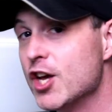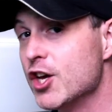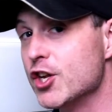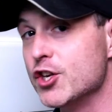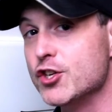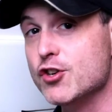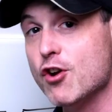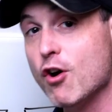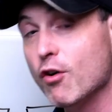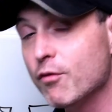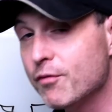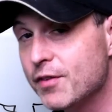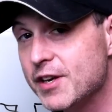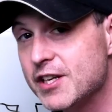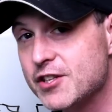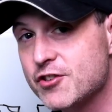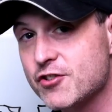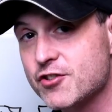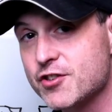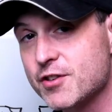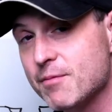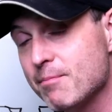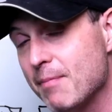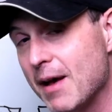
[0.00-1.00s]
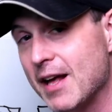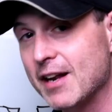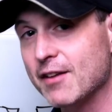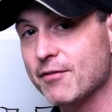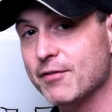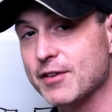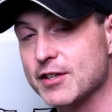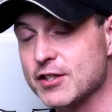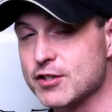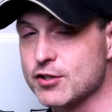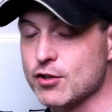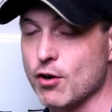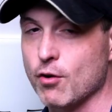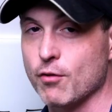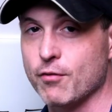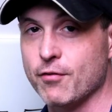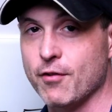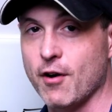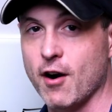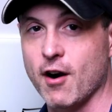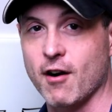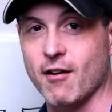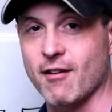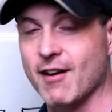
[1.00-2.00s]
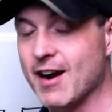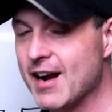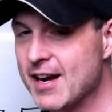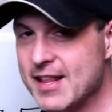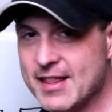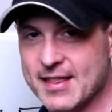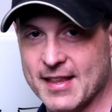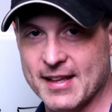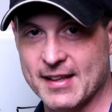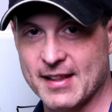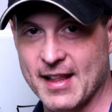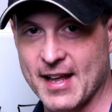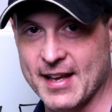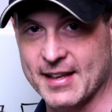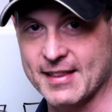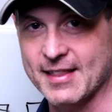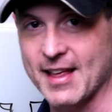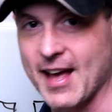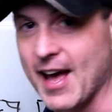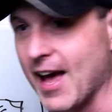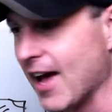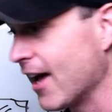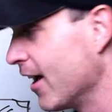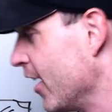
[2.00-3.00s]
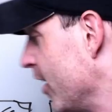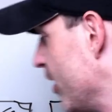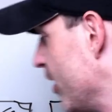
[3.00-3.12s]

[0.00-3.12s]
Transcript: no features and benefits so far or anything like that.